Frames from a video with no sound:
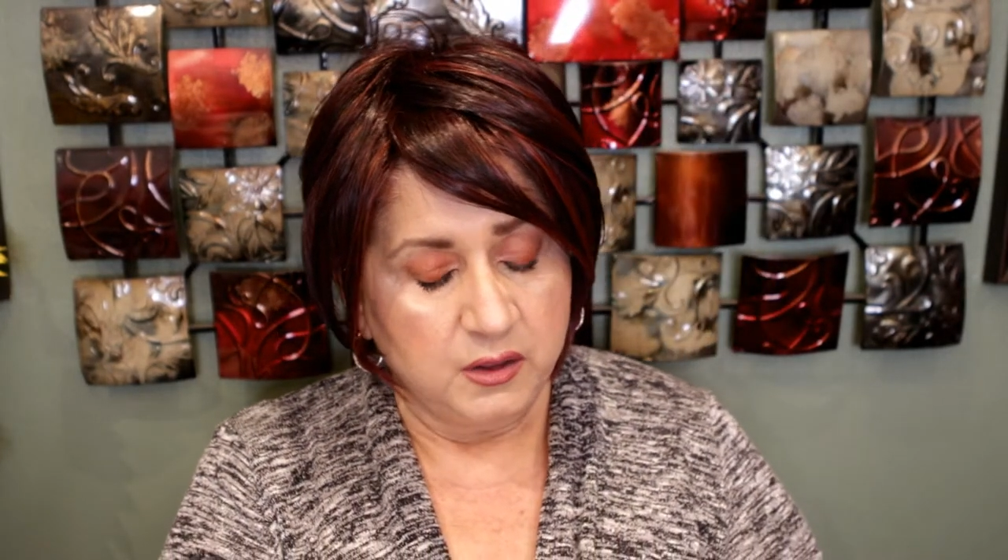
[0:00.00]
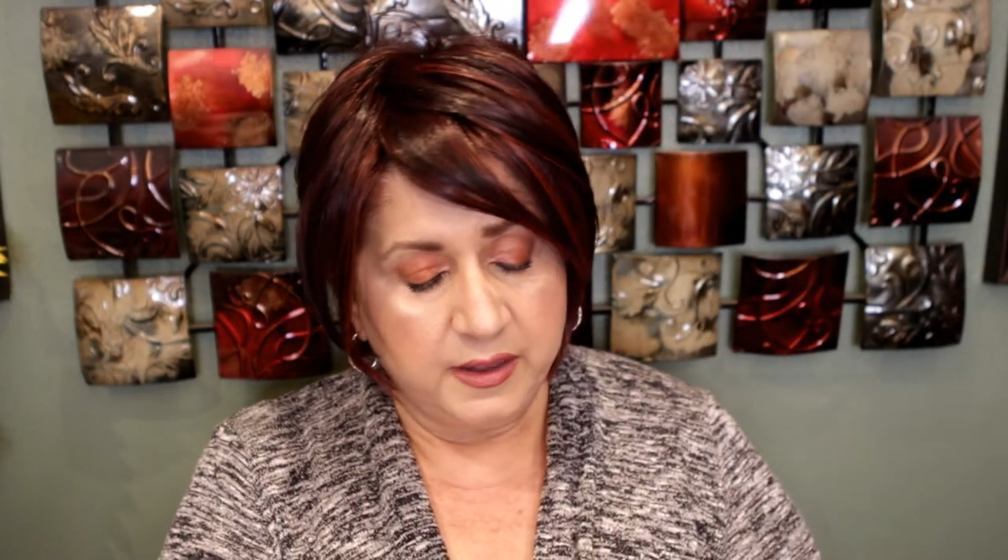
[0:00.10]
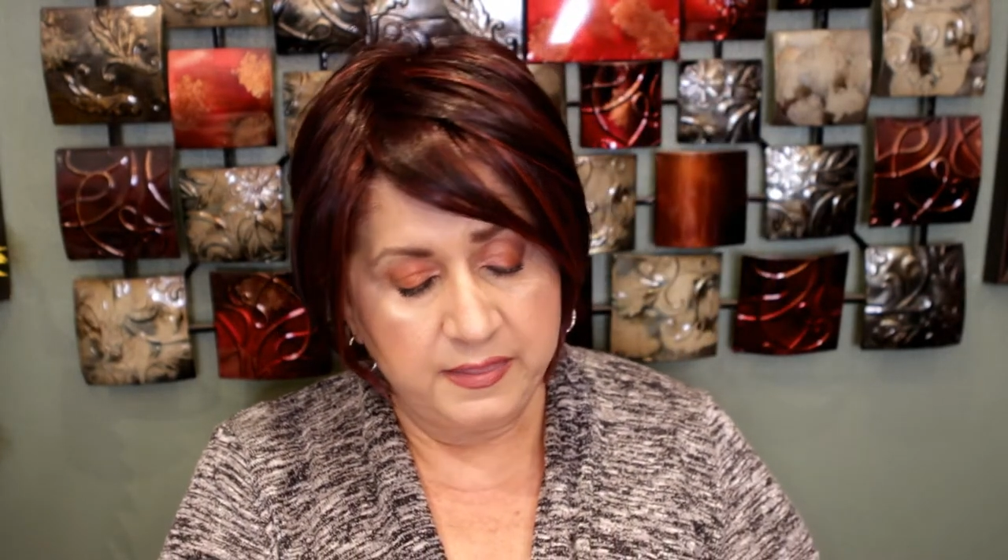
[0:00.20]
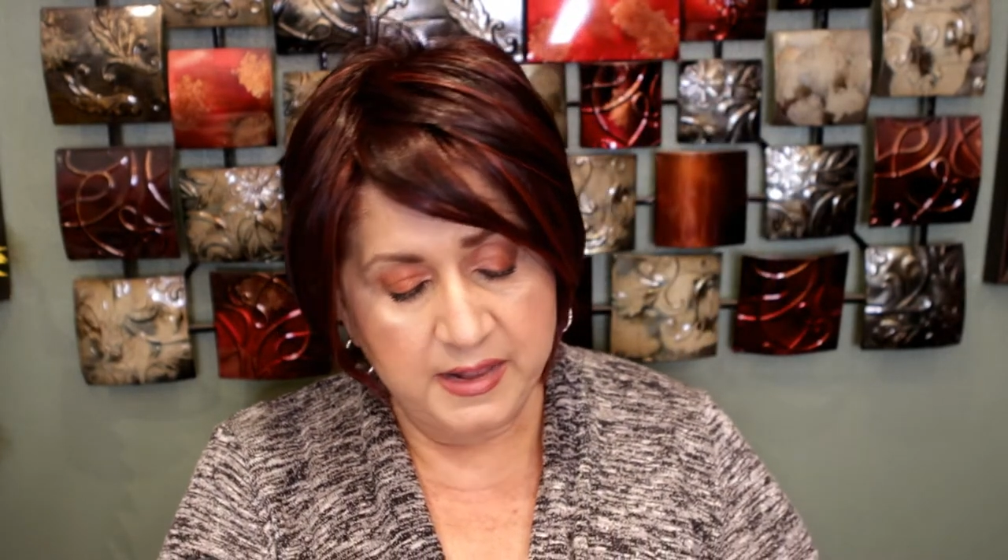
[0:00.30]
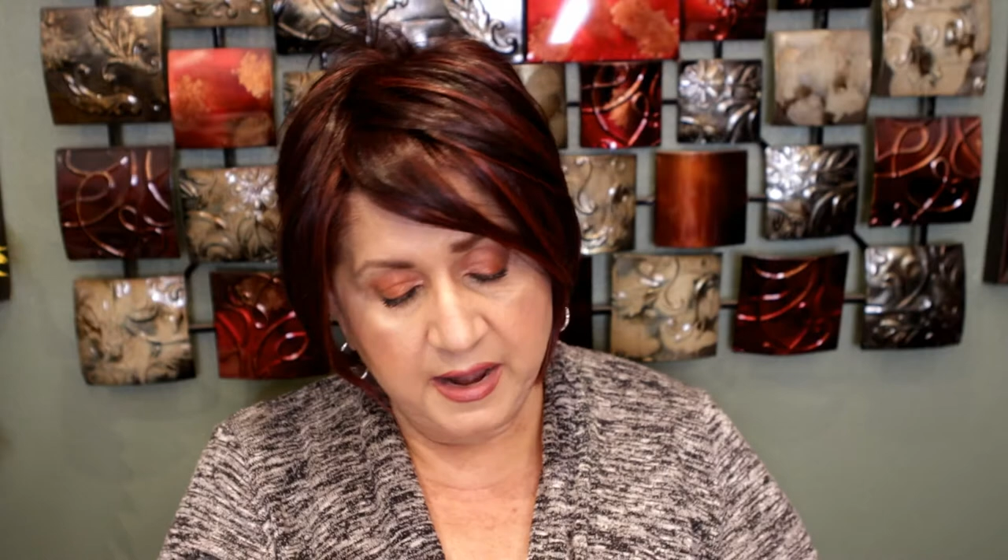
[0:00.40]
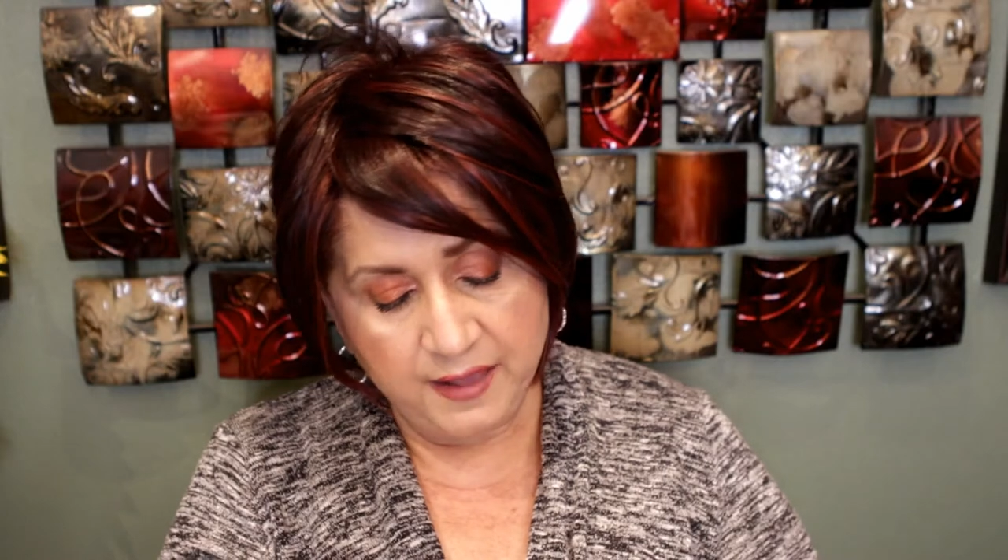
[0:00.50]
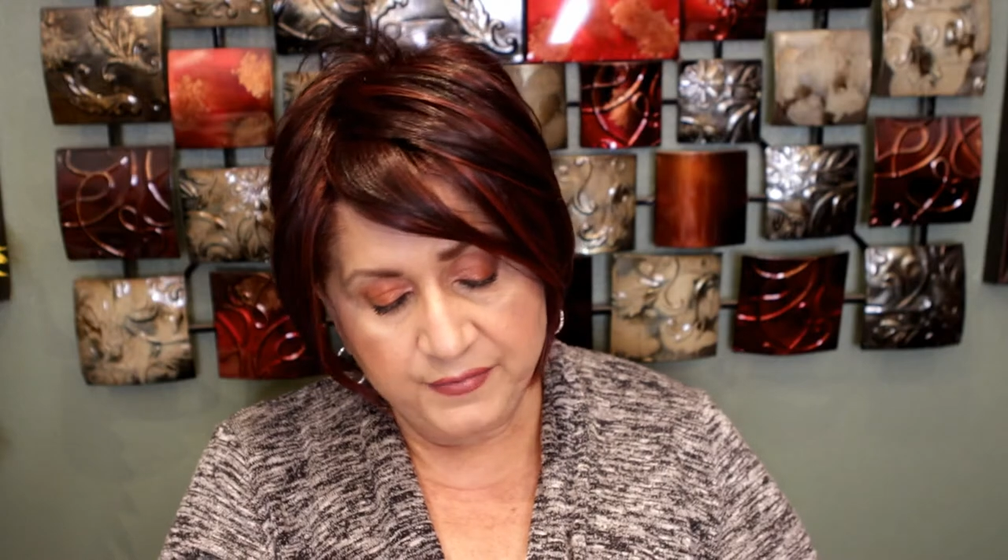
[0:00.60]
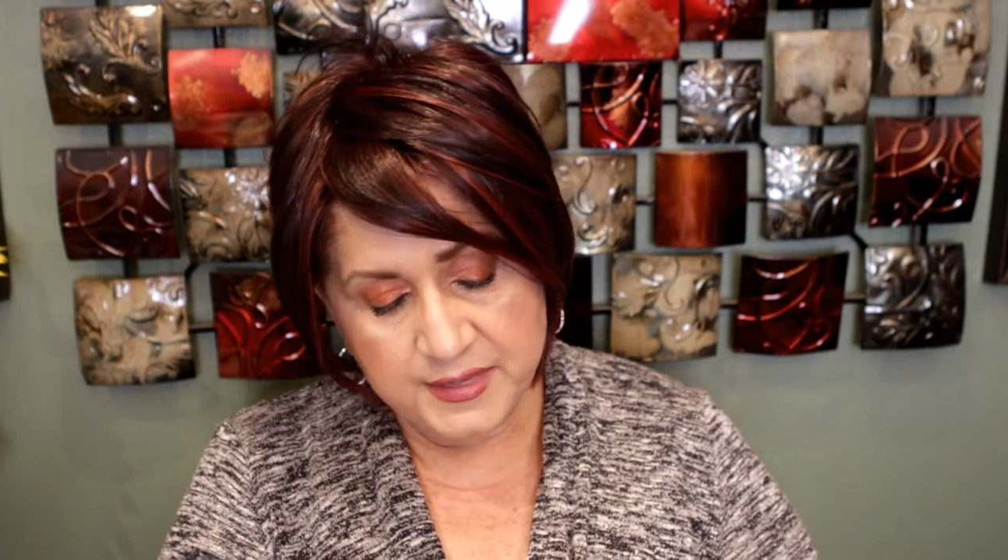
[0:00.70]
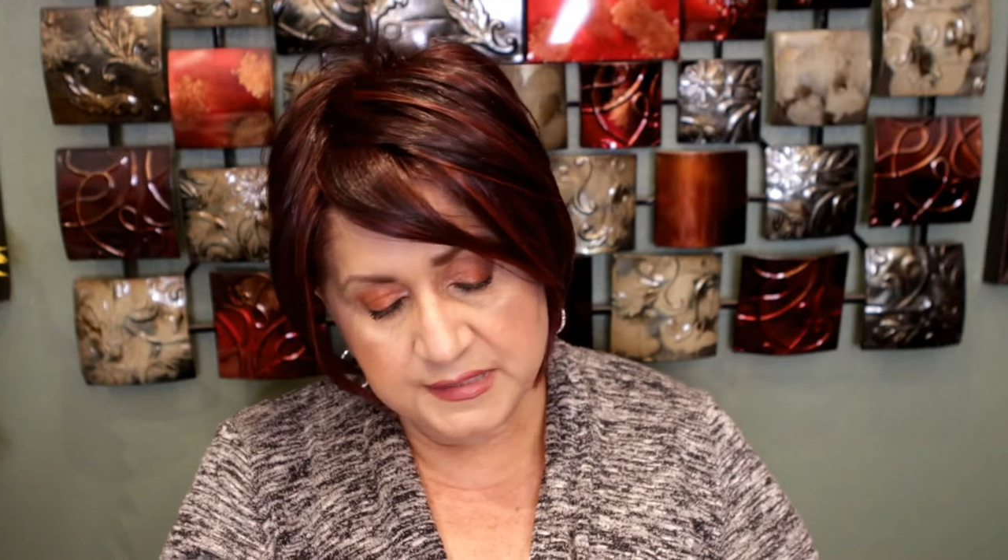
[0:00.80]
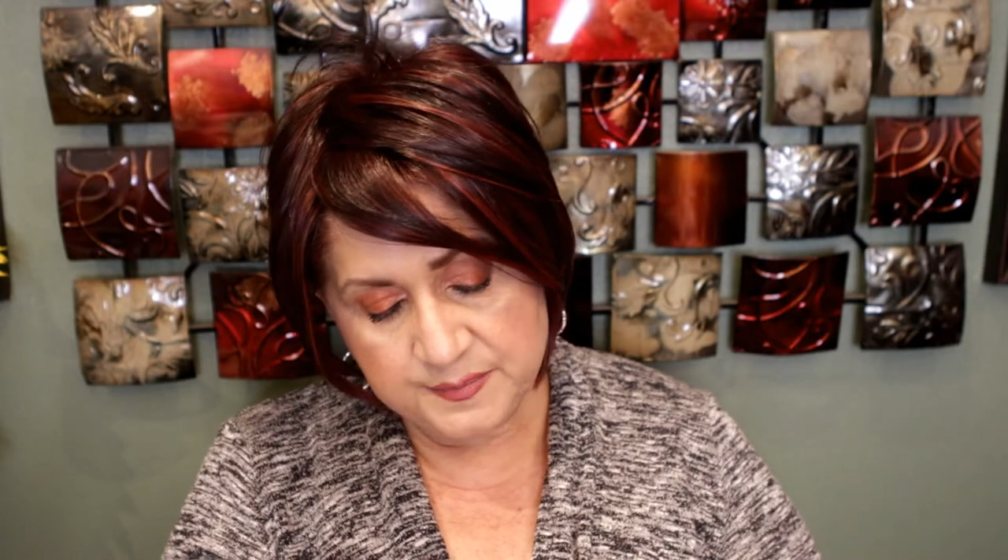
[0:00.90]
Okay, then I
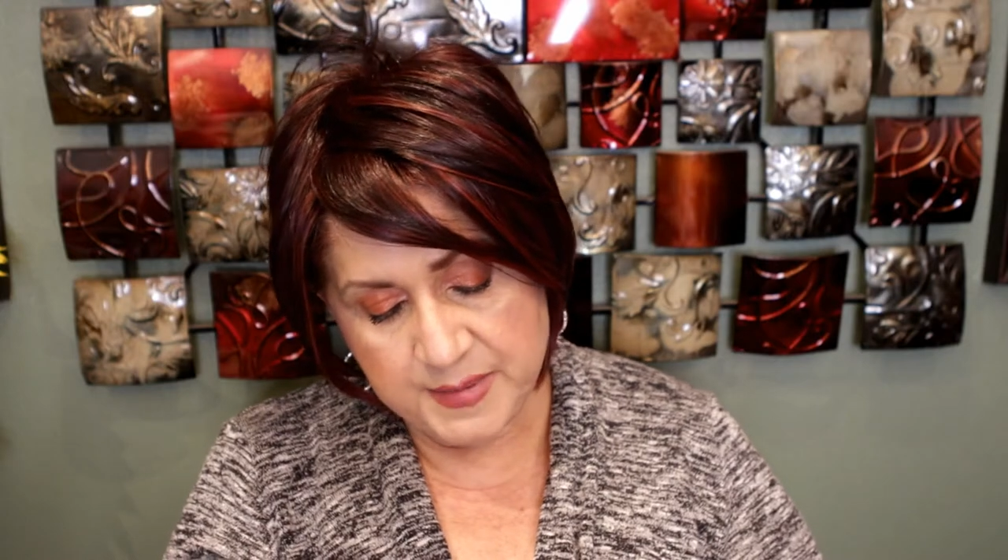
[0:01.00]
have this